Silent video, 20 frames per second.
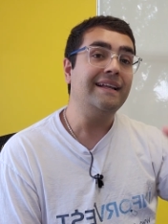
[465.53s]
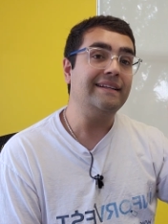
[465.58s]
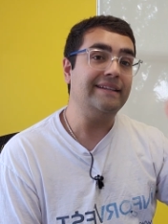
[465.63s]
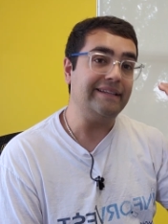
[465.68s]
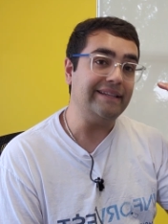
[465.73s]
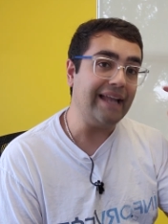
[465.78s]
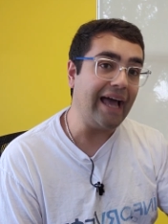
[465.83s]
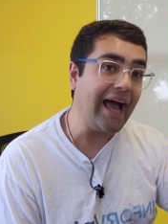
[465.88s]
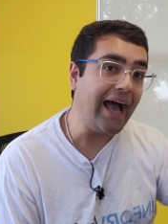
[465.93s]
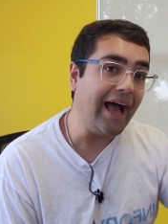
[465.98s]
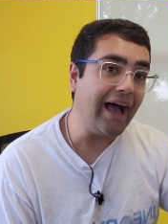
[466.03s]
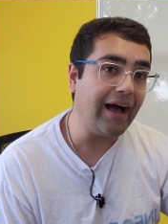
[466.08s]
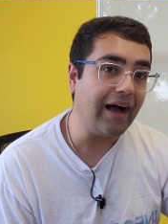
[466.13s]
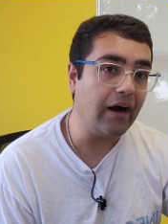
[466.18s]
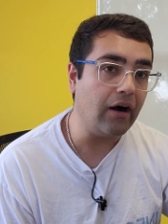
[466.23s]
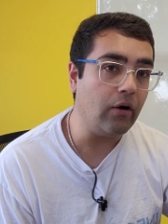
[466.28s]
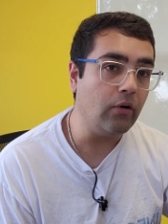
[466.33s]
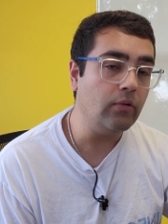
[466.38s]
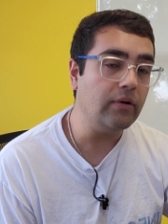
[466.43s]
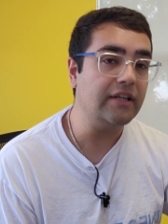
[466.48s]

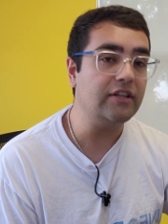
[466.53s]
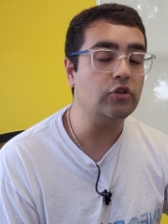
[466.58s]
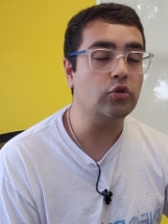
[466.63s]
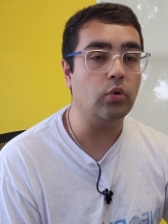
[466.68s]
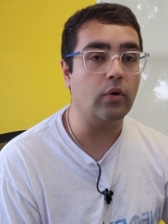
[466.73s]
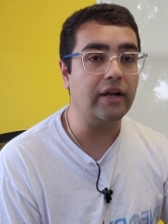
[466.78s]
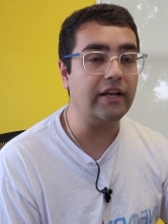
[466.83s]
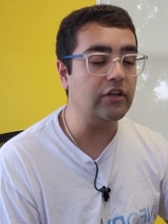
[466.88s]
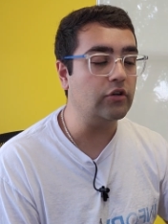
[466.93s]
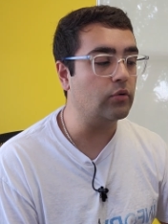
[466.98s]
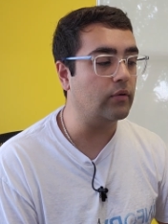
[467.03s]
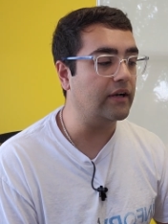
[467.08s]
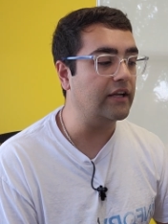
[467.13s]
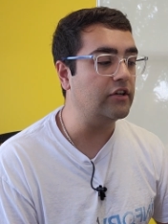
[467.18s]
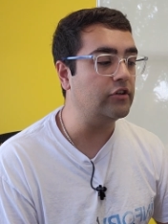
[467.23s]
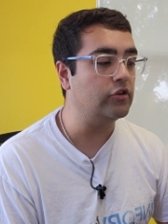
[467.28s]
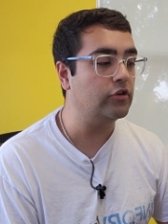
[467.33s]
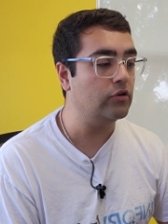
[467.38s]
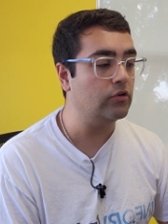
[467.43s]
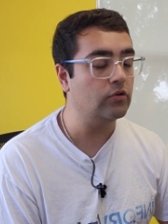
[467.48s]
Now, in
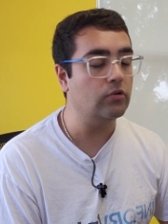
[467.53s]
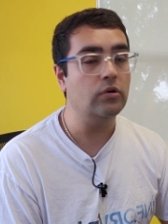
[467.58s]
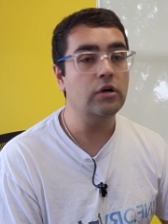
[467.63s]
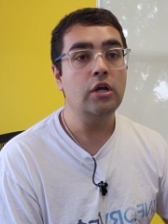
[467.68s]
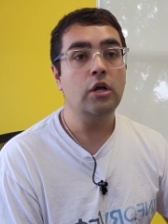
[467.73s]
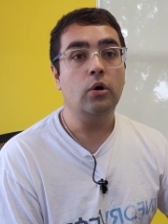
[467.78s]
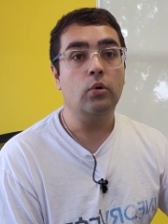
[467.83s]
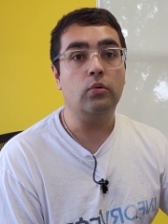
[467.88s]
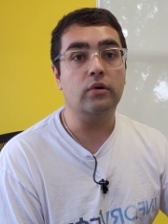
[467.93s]
2022,